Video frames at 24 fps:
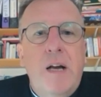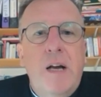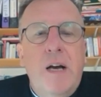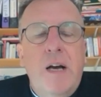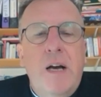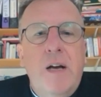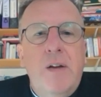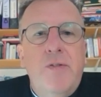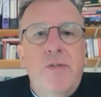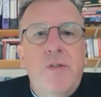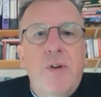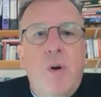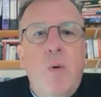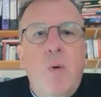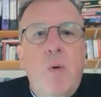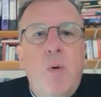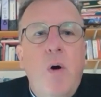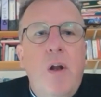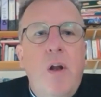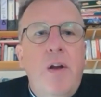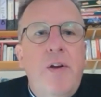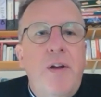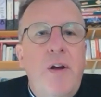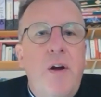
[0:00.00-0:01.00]
as the
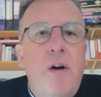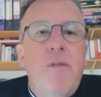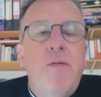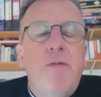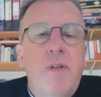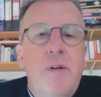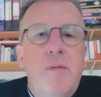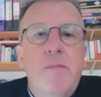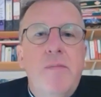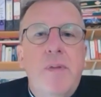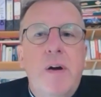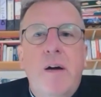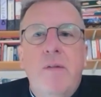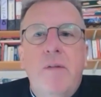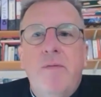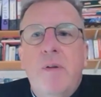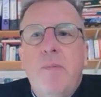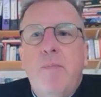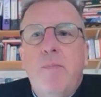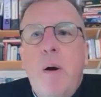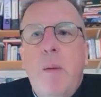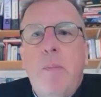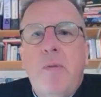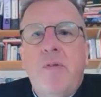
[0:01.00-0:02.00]
quality of them and for the
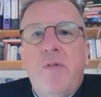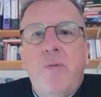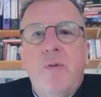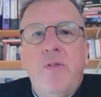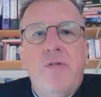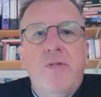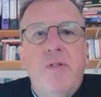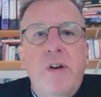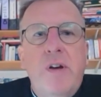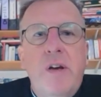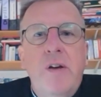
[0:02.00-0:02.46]
purpose for which they're